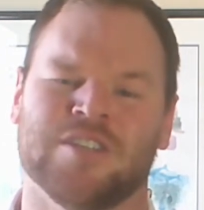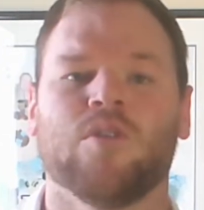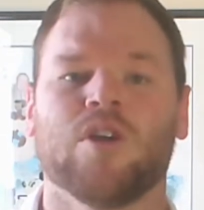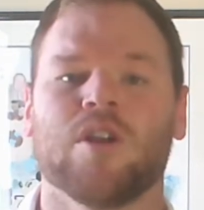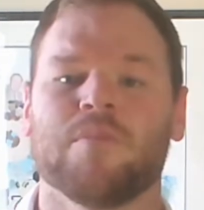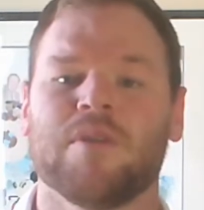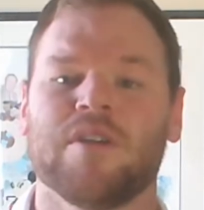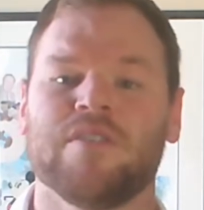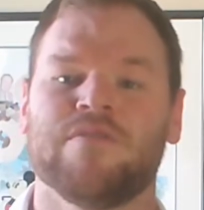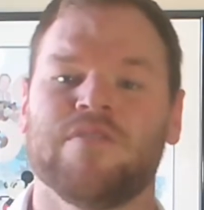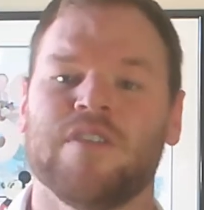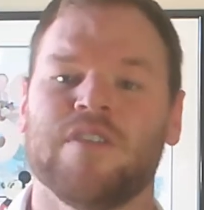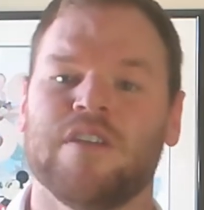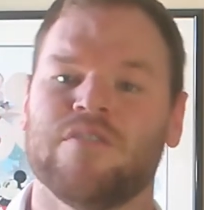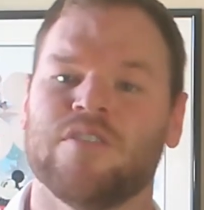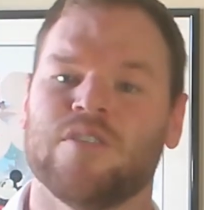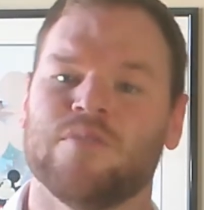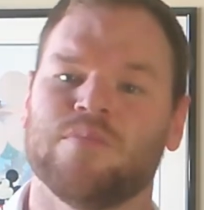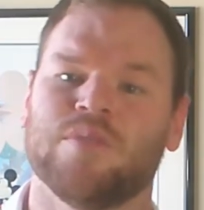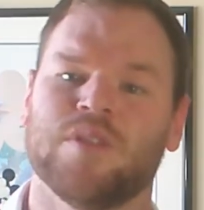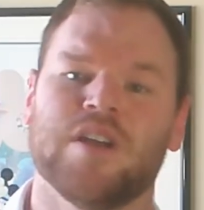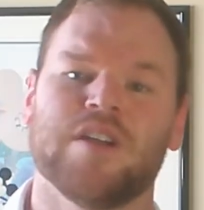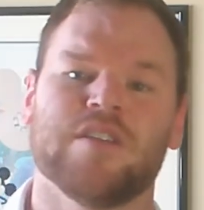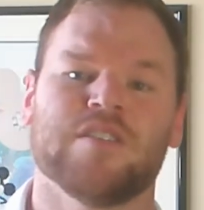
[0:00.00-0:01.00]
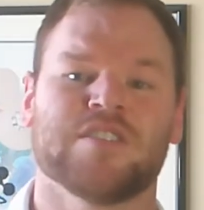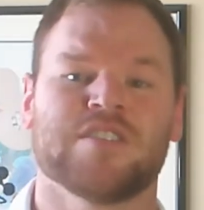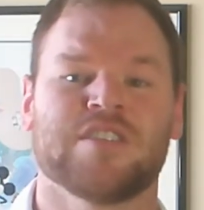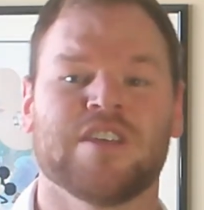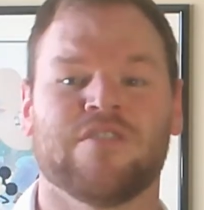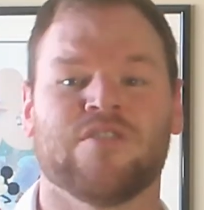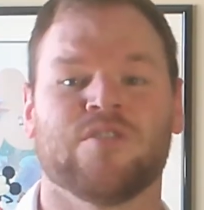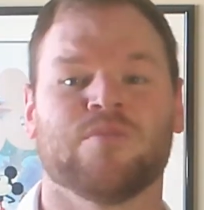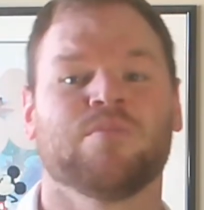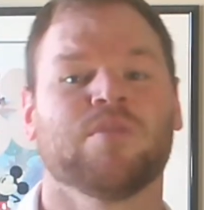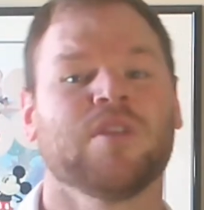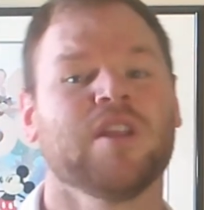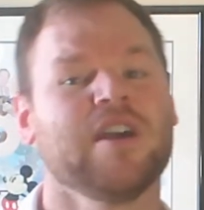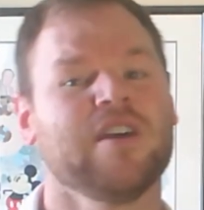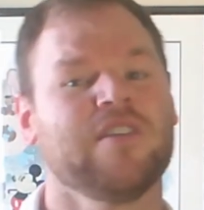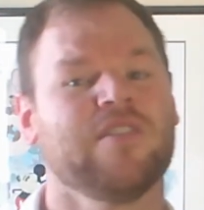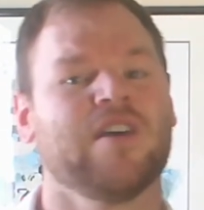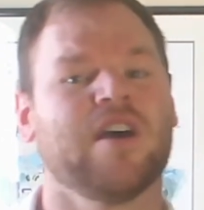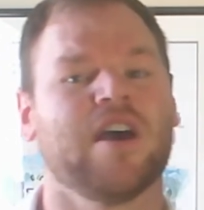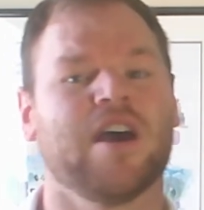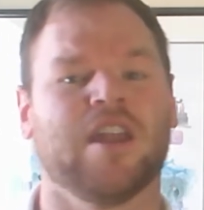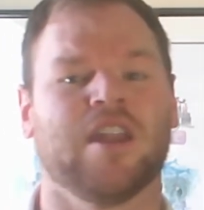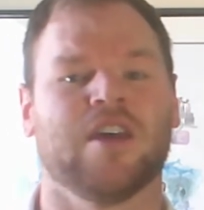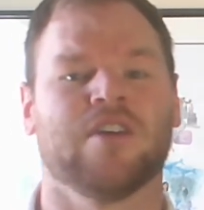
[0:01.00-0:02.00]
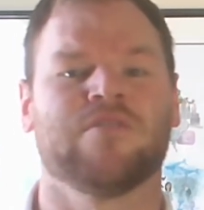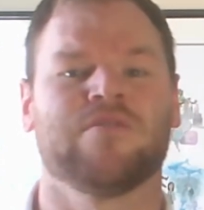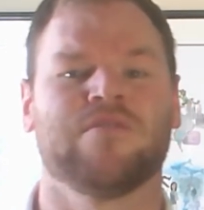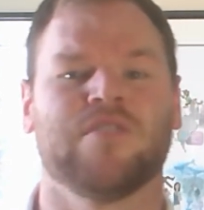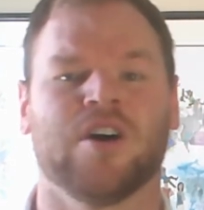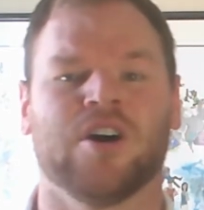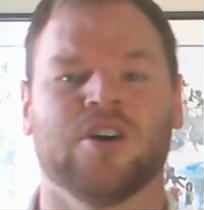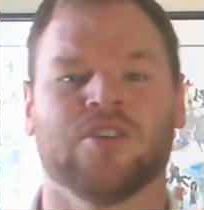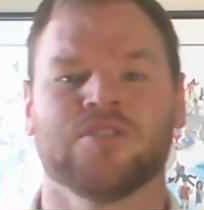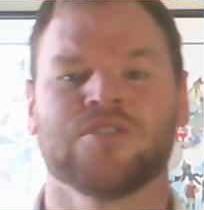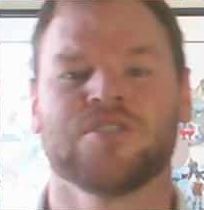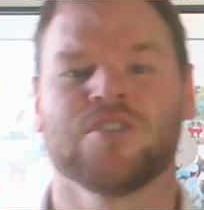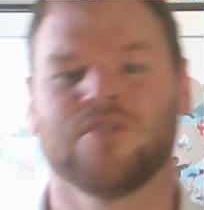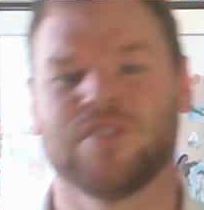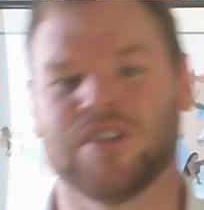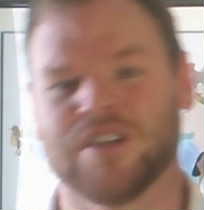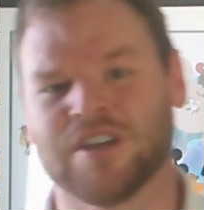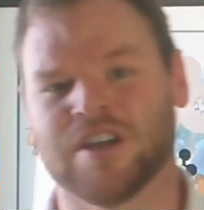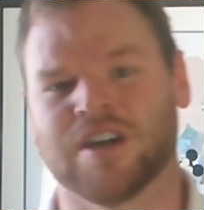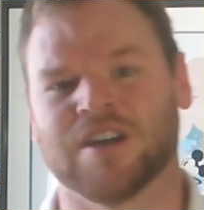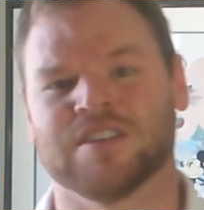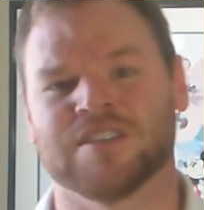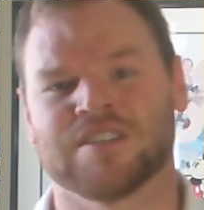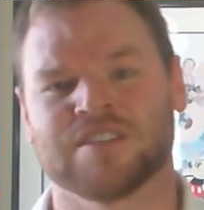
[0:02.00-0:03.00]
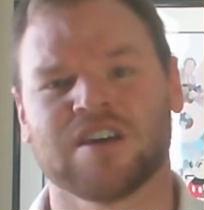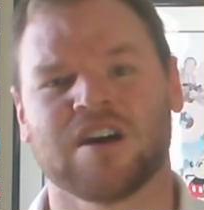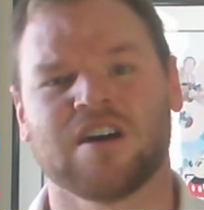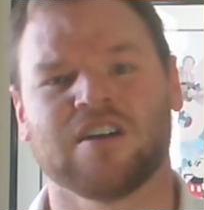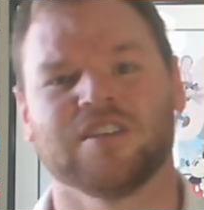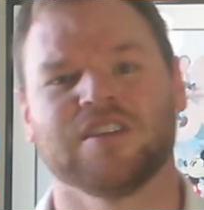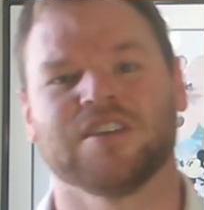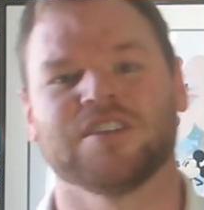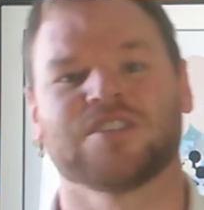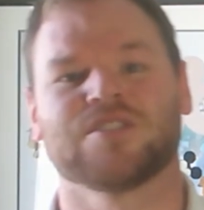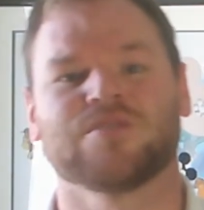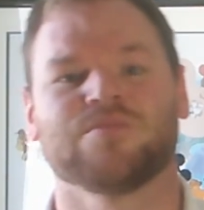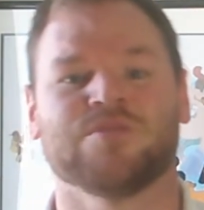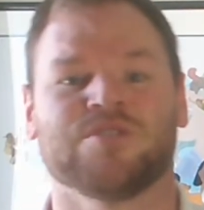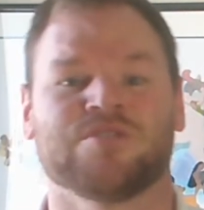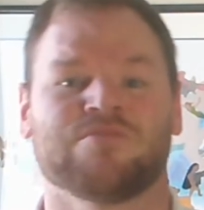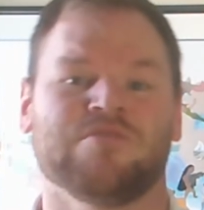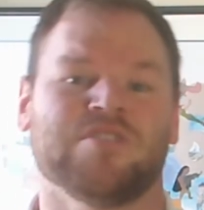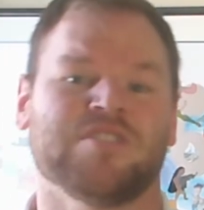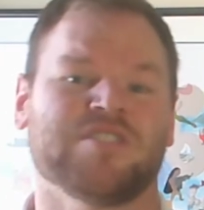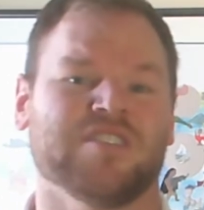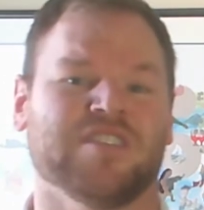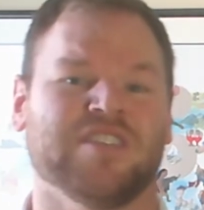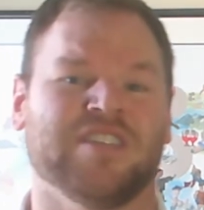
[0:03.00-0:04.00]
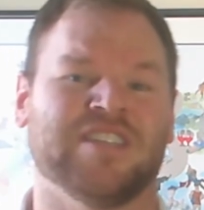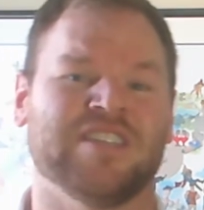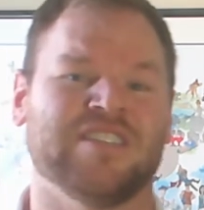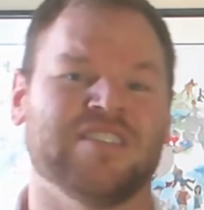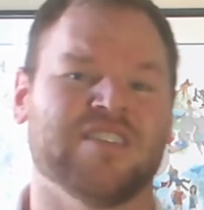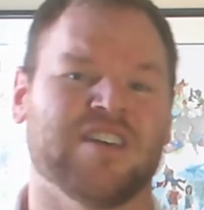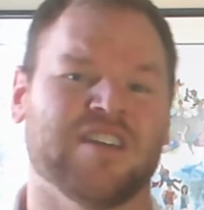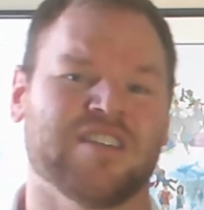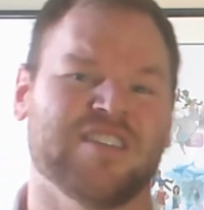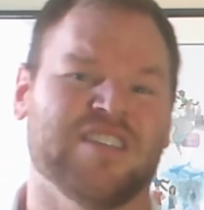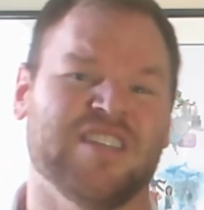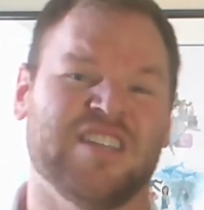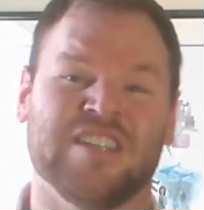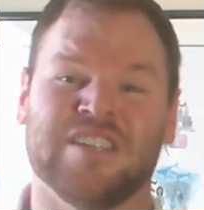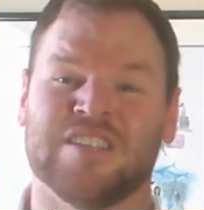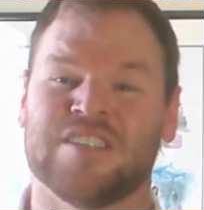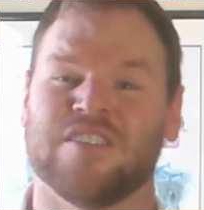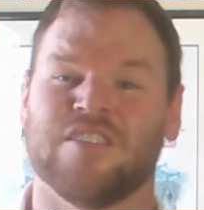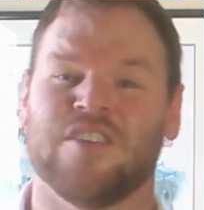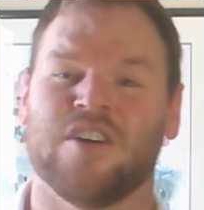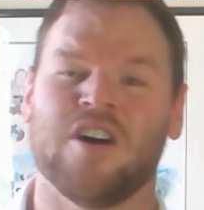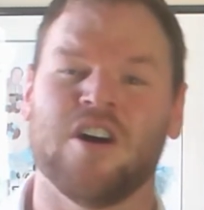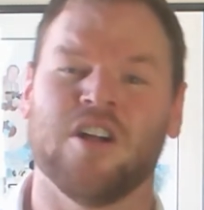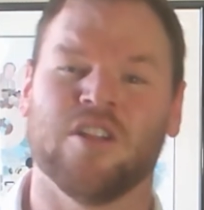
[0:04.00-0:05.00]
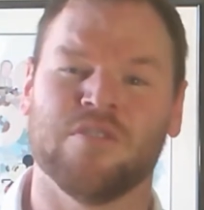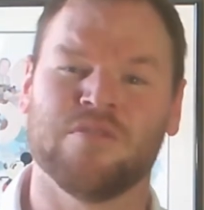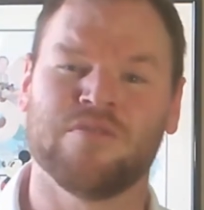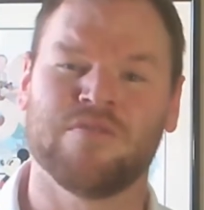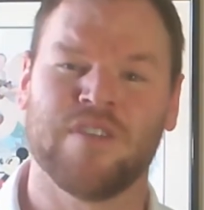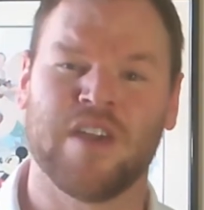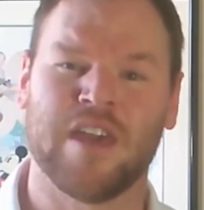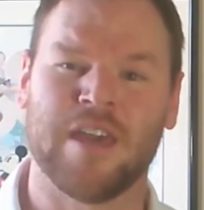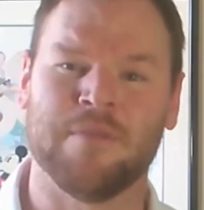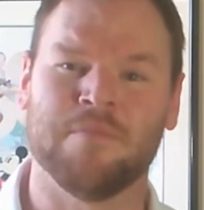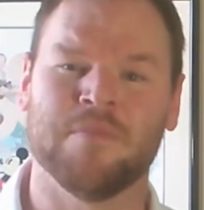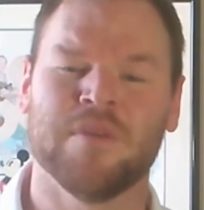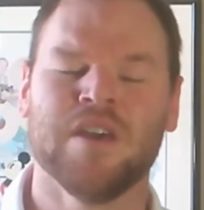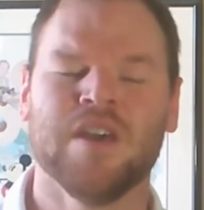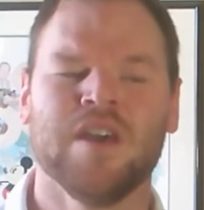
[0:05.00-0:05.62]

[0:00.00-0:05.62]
One of my favorite players to ever play in the NFL, Tony Gonzalez, was recently inducted into the Hall of Fame.